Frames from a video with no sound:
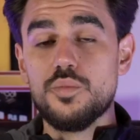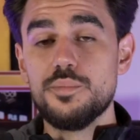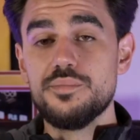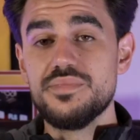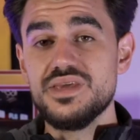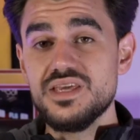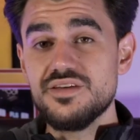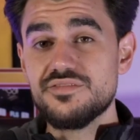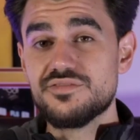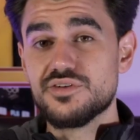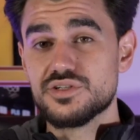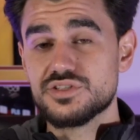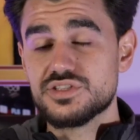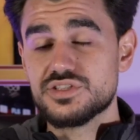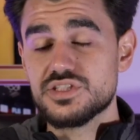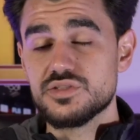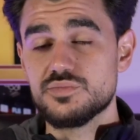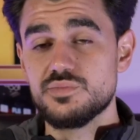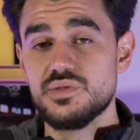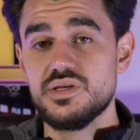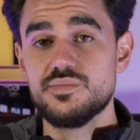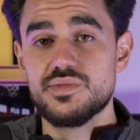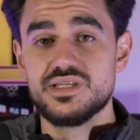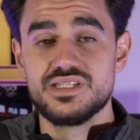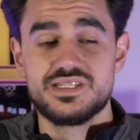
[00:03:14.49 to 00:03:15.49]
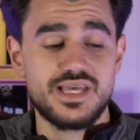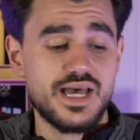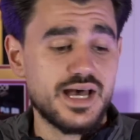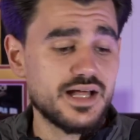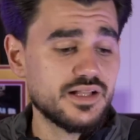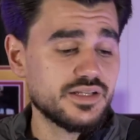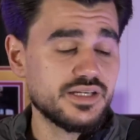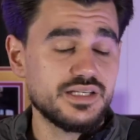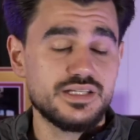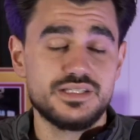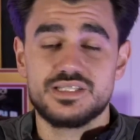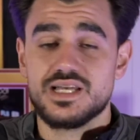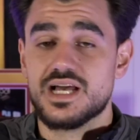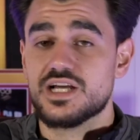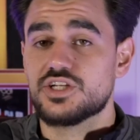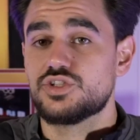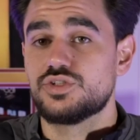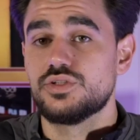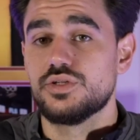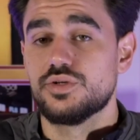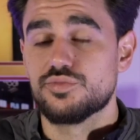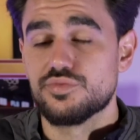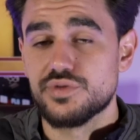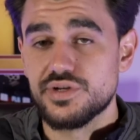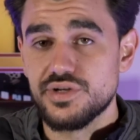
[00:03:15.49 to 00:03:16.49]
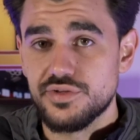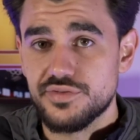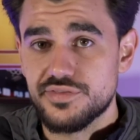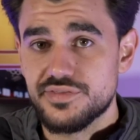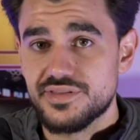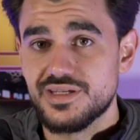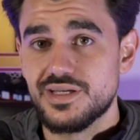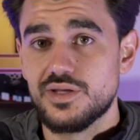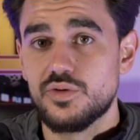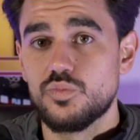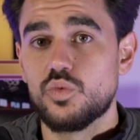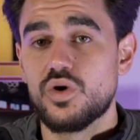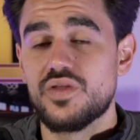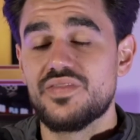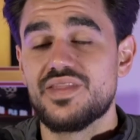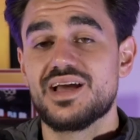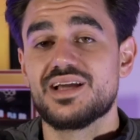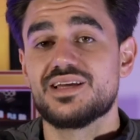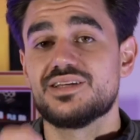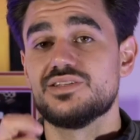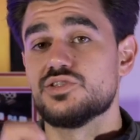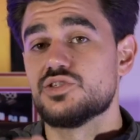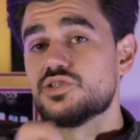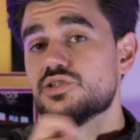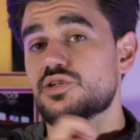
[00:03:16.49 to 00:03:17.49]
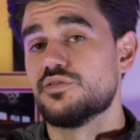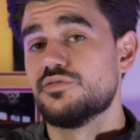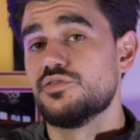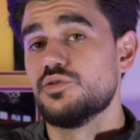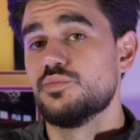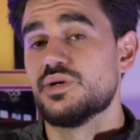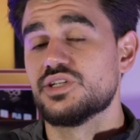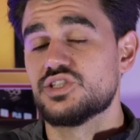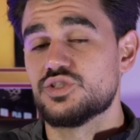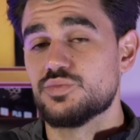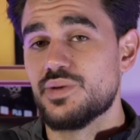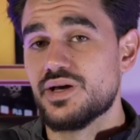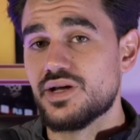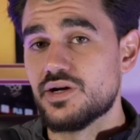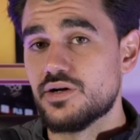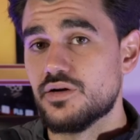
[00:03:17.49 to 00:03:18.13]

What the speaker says: me versus me mentality is actually a real thing and one that can serve you much better.